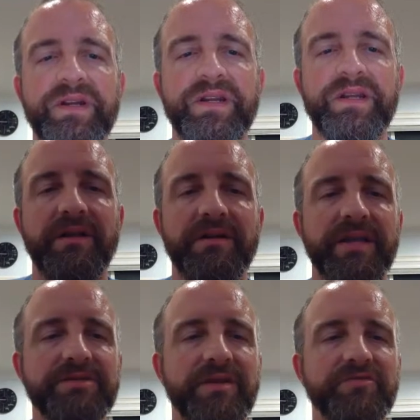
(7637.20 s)
the color.
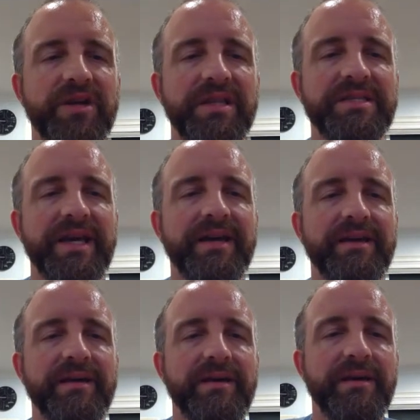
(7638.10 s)
That's what I'm trying to say.
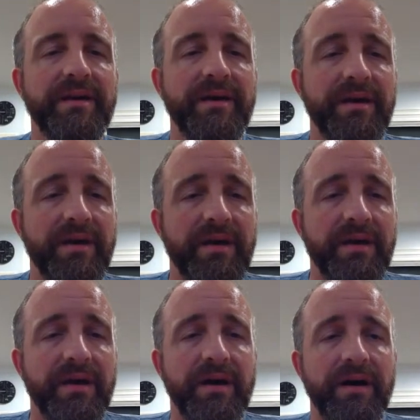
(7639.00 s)

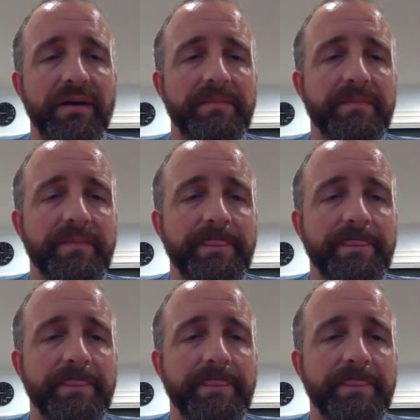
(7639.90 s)
Um,